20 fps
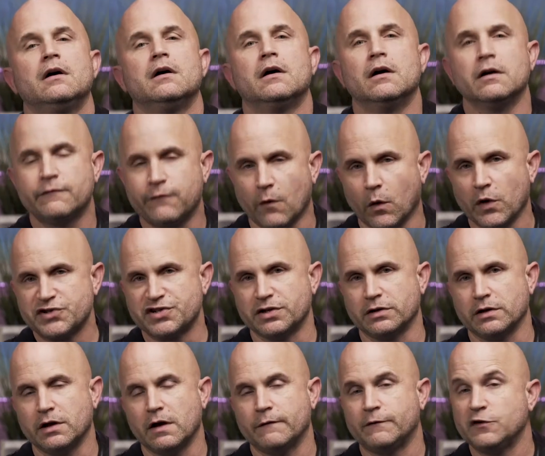
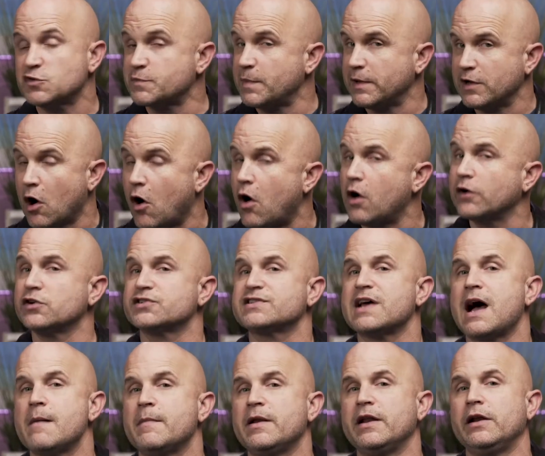Unfortunately, if you spend all your
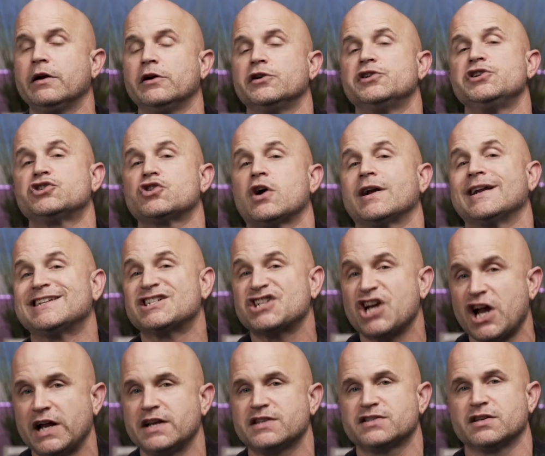time and energy trying to
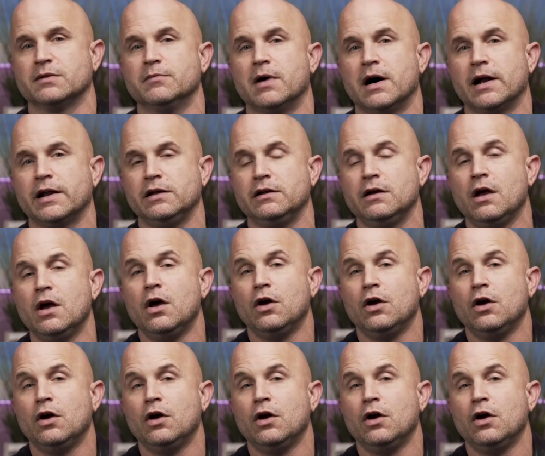change somebody,